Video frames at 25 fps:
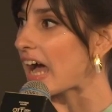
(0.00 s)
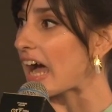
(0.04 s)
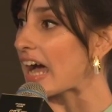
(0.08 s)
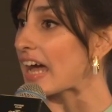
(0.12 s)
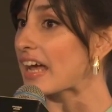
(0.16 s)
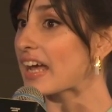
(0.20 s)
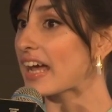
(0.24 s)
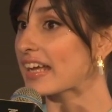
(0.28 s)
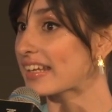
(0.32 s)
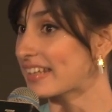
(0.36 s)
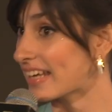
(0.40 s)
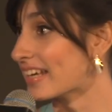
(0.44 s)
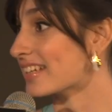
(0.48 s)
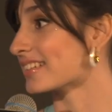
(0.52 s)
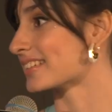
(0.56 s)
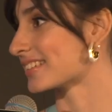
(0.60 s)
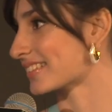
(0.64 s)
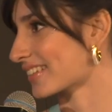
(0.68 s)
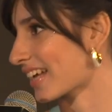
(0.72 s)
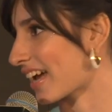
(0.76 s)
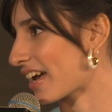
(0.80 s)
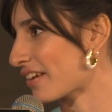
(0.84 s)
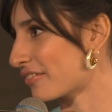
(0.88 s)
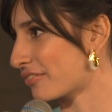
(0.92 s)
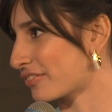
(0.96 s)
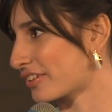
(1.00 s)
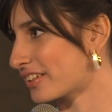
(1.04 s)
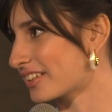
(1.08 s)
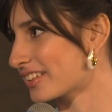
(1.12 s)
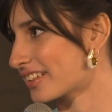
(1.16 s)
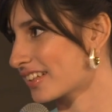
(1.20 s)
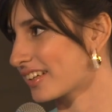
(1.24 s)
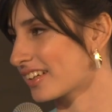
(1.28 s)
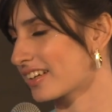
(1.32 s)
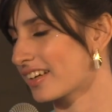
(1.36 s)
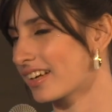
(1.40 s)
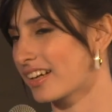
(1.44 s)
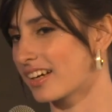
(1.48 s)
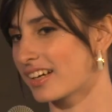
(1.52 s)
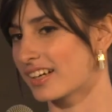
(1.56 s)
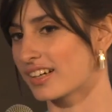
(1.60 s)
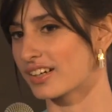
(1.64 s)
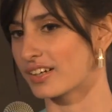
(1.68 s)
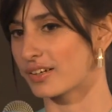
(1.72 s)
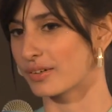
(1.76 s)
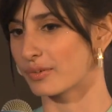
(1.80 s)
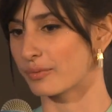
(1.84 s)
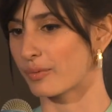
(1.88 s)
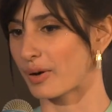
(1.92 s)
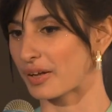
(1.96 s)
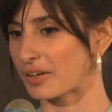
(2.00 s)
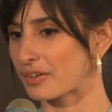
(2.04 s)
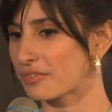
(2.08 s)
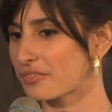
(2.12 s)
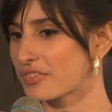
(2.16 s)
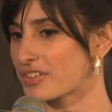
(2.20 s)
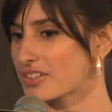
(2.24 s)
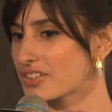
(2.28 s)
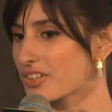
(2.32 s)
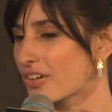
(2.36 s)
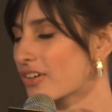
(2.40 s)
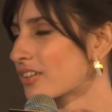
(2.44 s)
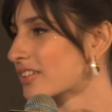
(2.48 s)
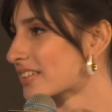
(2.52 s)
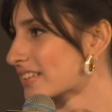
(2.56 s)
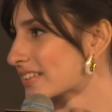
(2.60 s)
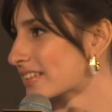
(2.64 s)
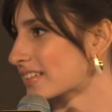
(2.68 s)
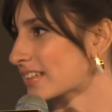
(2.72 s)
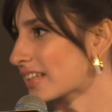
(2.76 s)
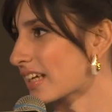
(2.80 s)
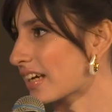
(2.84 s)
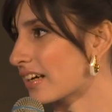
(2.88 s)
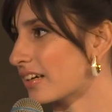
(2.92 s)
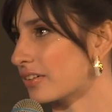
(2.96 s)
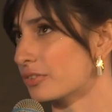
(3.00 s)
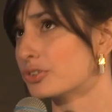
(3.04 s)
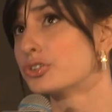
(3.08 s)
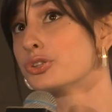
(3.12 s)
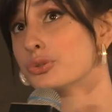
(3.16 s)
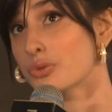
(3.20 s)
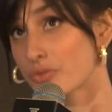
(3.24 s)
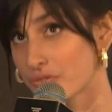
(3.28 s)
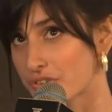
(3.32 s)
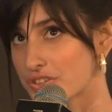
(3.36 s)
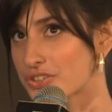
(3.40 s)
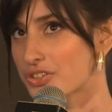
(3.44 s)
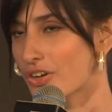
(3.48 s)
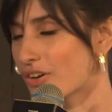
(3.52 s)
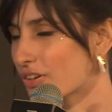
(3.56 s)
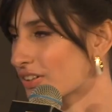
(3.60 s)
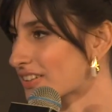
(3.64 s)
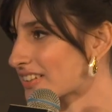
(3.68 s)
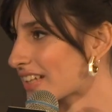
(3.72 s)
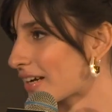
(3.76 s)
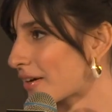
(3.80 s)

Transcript: I yes, I've yes. written uh, one of the songs. Uh, mm-hmm. two of the songs